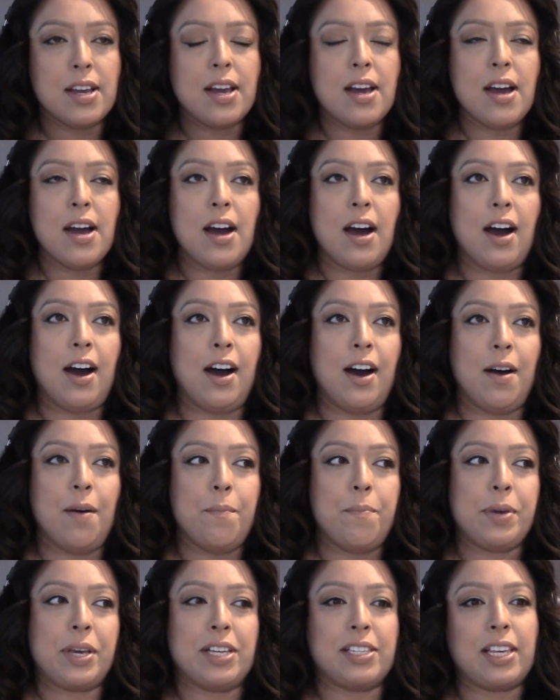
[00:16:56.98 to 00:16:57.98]

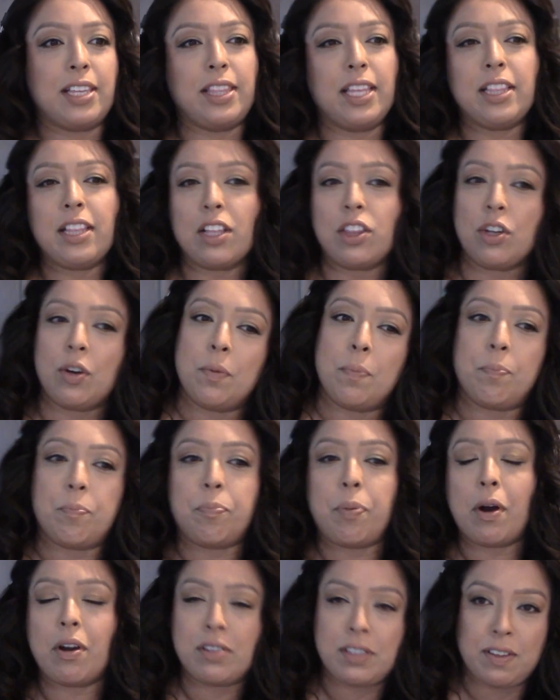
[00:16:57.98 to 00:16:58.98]
because I think that they're
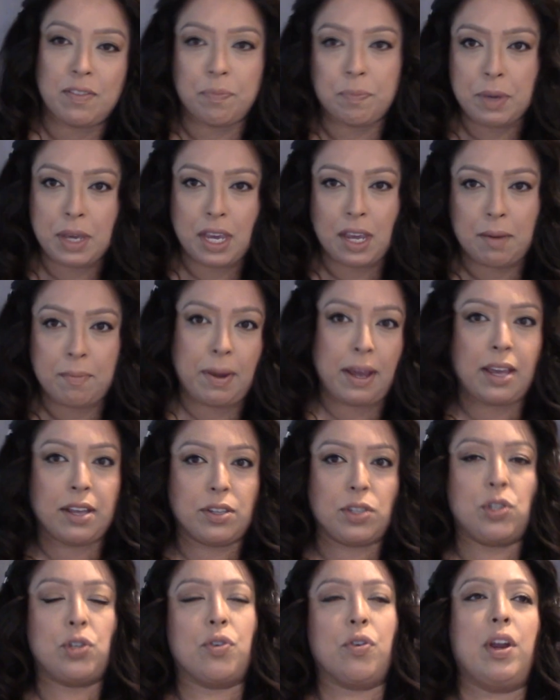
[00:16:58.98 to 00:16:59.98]
parts of me and my
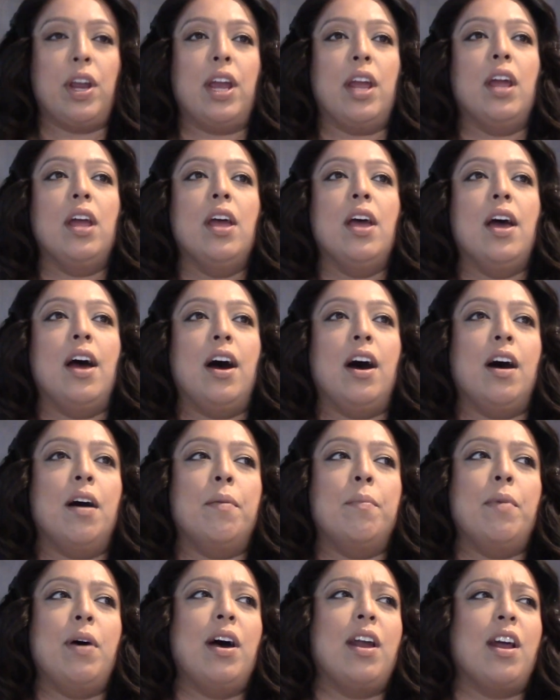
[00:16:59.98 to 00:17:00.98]
history.
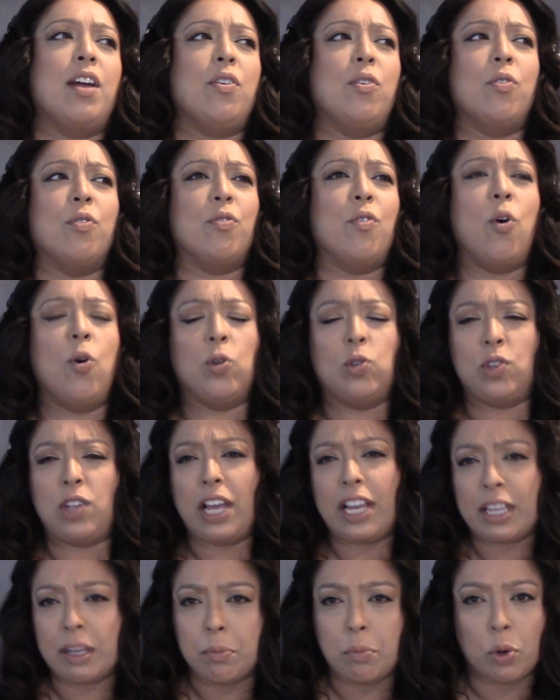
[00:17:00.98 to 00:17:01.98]
And I don't hold
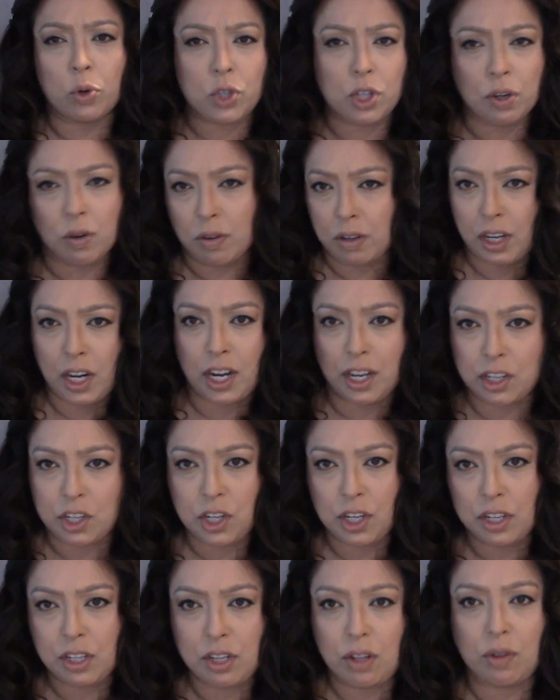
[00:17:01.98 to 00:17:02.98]
like emotional
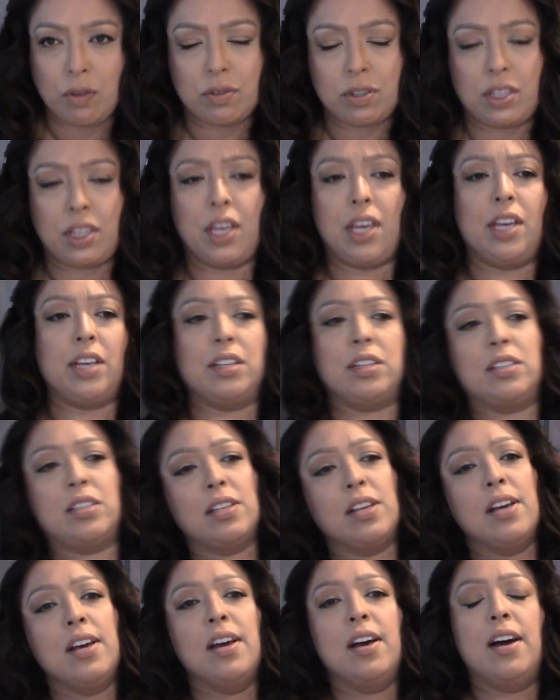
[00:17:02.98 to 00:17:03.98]
connection to those things.
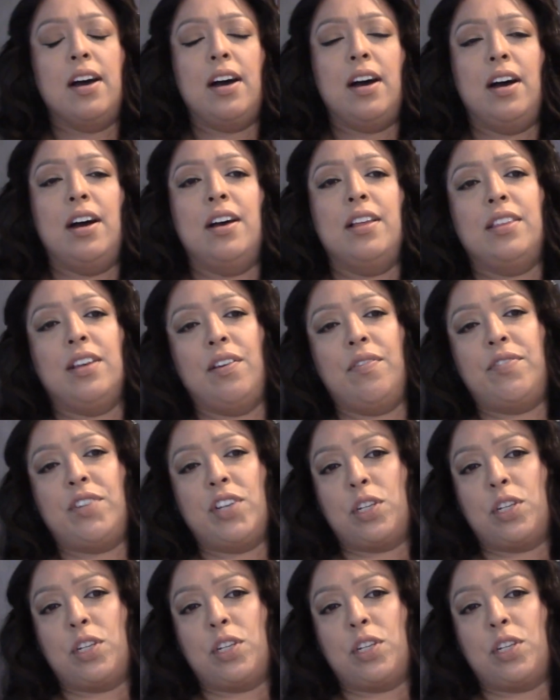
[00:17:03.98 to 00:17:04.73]
They've just